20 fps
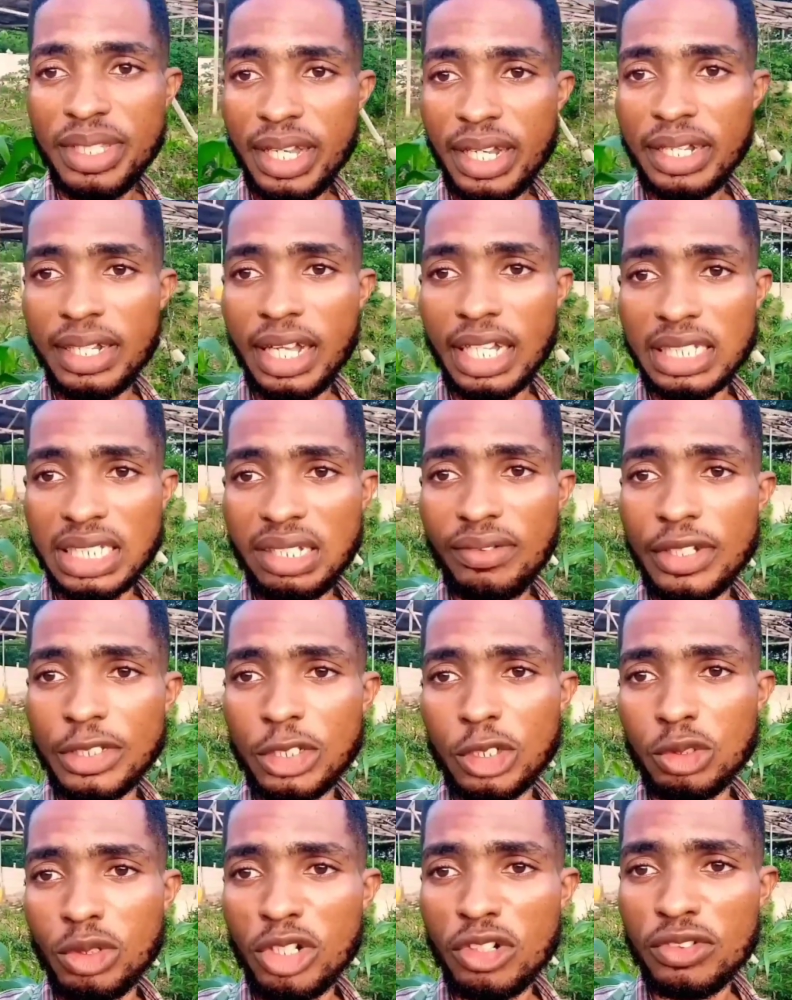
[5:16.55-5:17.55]
Yeah, cassava
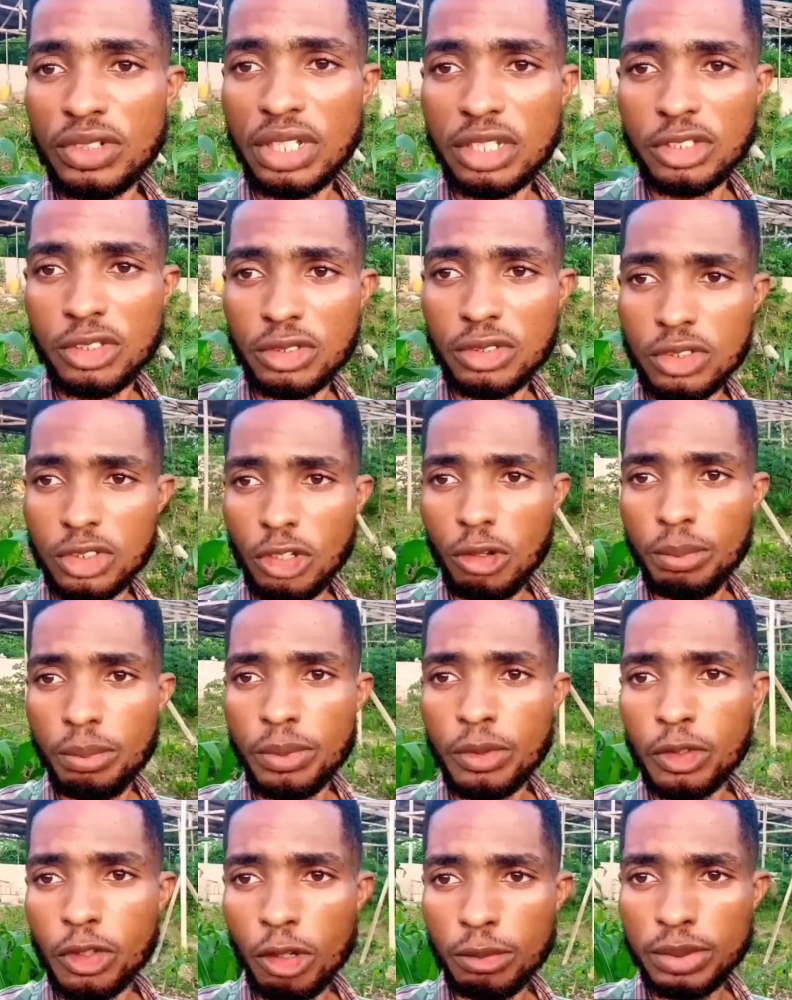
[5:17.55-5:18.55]
is also one of the top
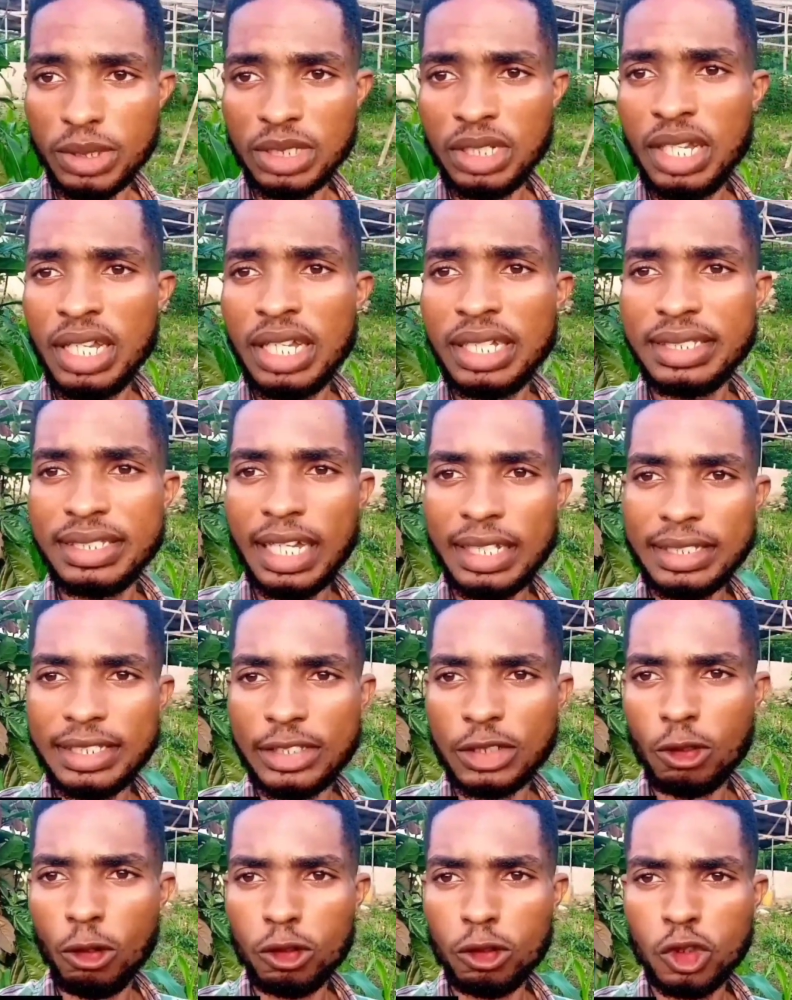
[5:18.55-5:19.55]
crops that
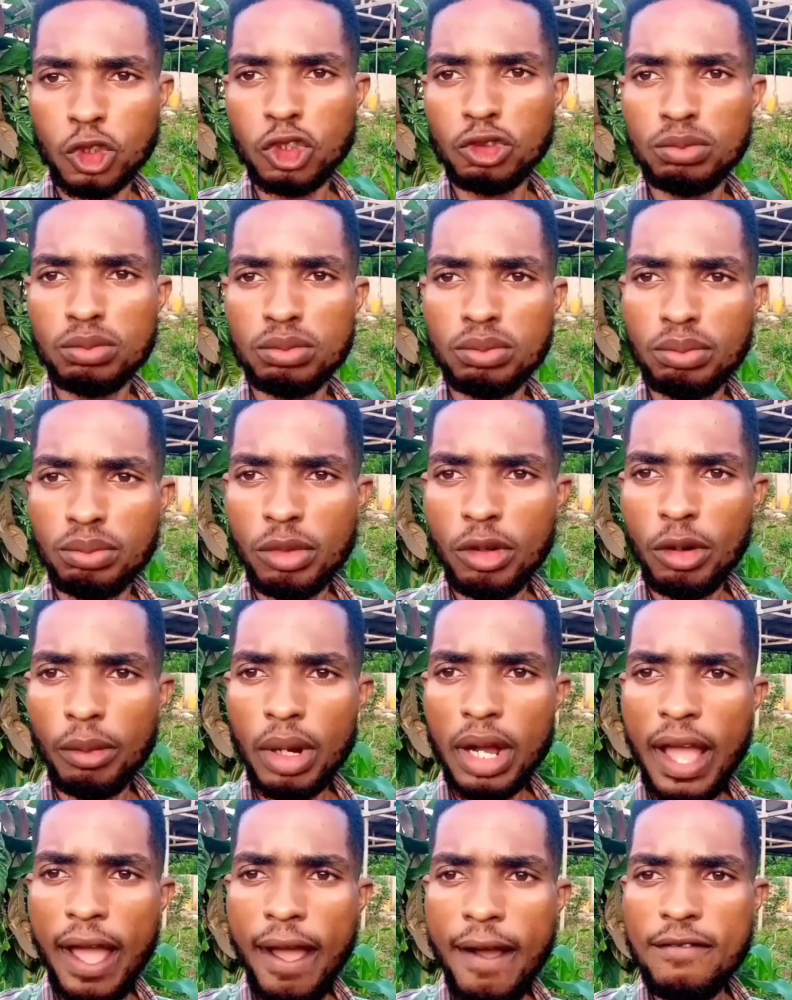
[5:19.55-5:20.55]
is consumed
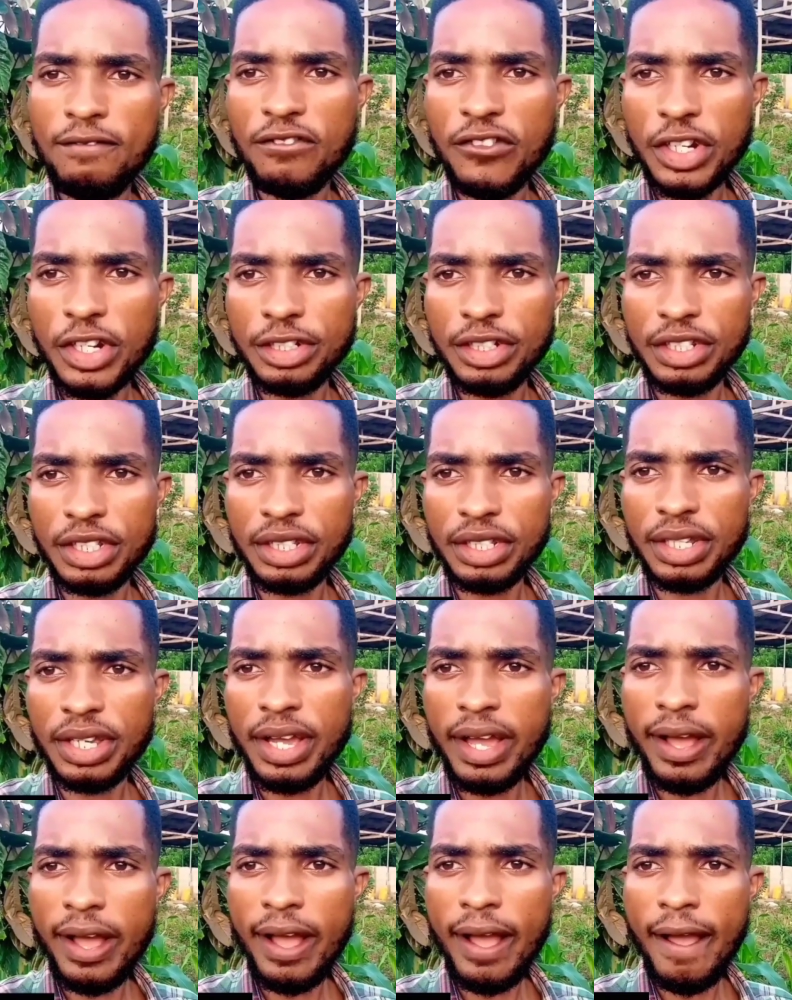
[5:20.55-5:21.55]
every day,
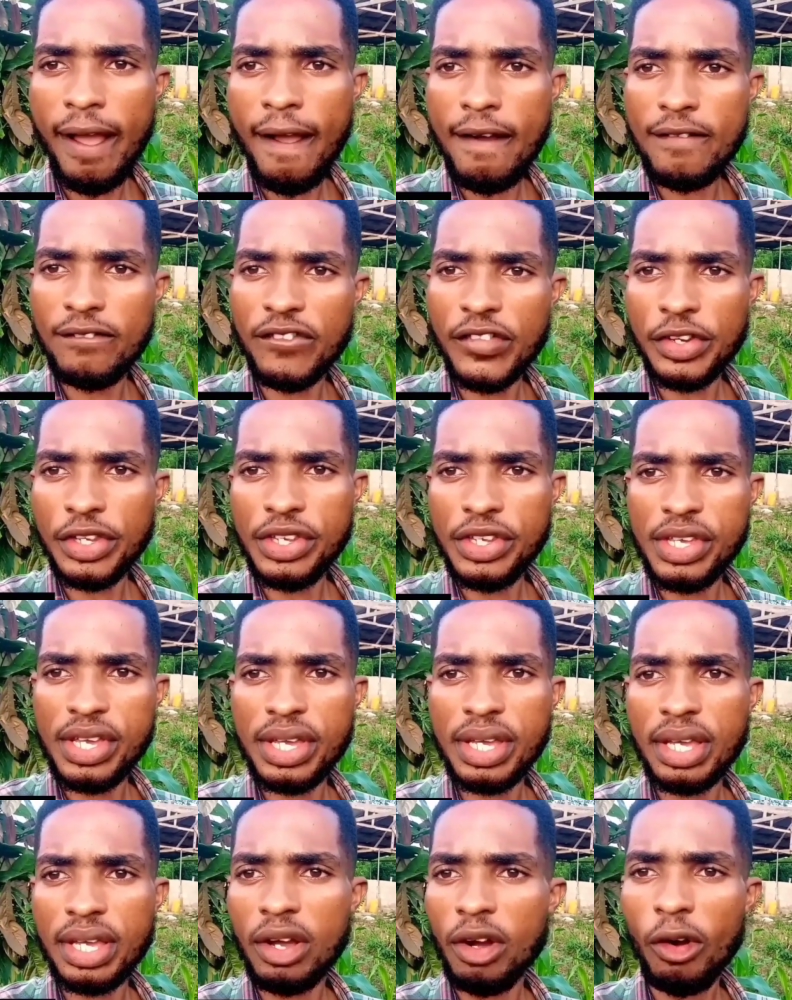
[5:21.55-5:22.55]
every
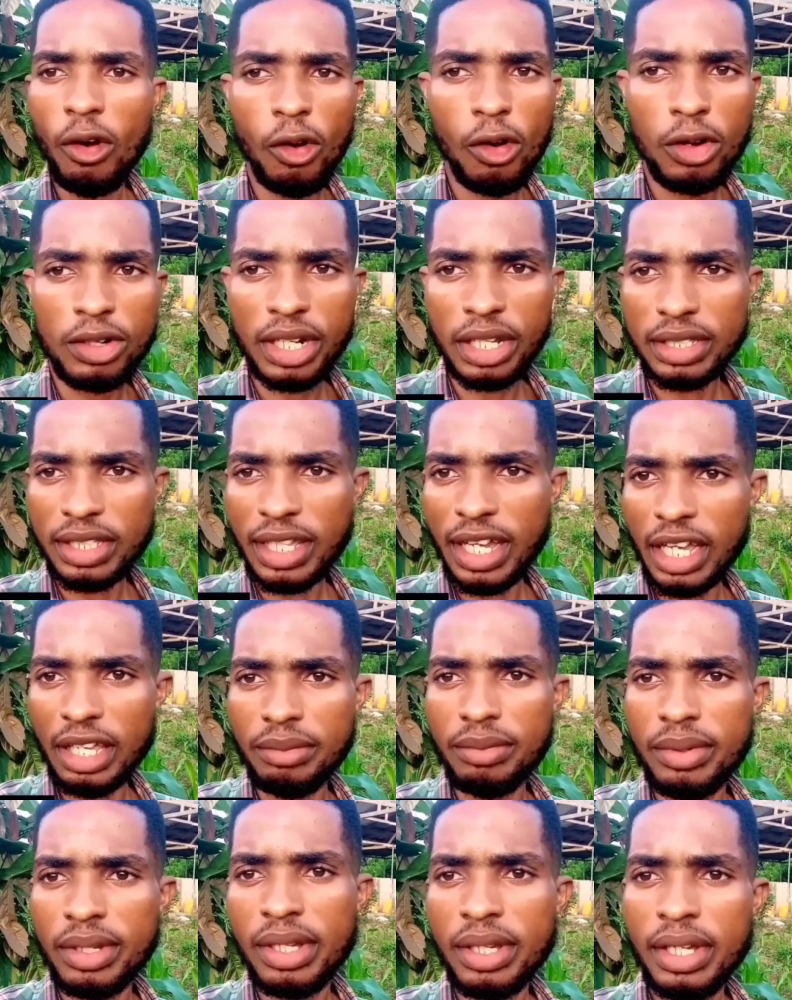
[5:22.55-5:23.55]
year, all the time.